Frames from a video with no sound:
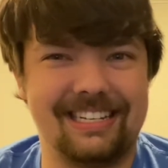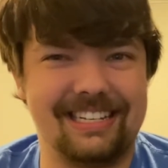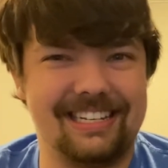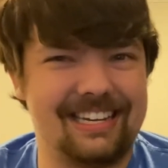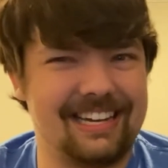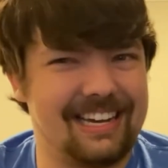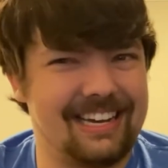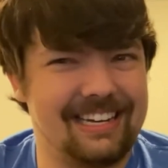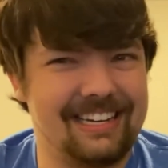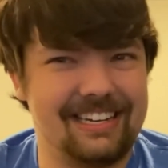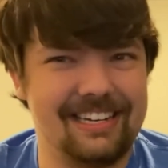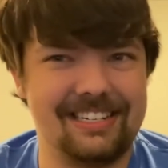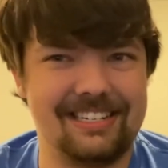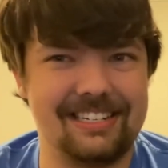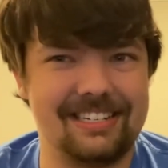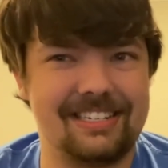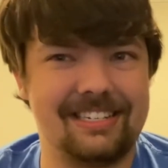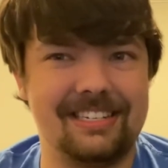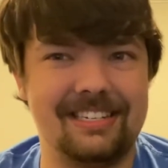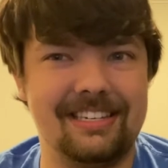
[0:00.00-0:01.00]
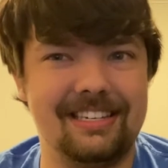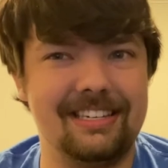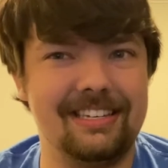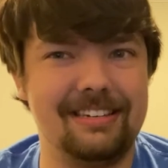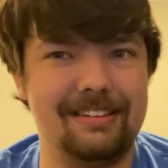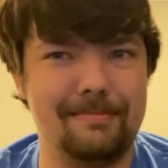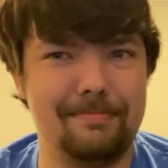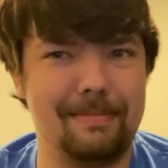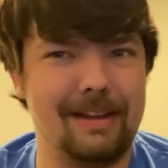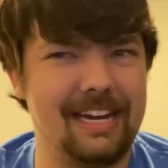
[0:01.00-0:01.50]
kind of just
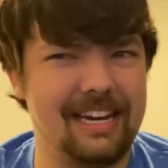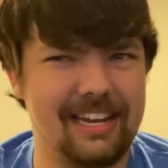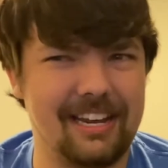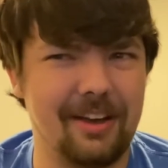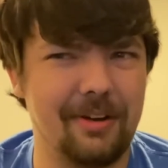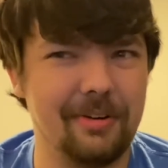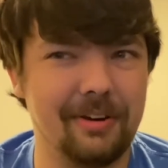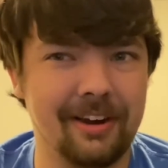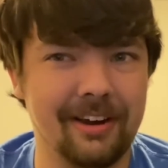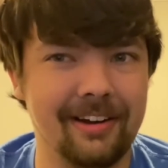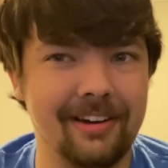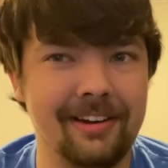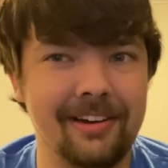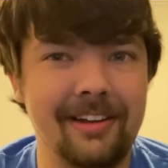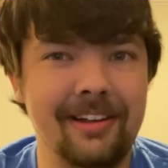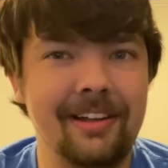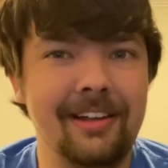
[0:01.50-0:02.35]
mediocre.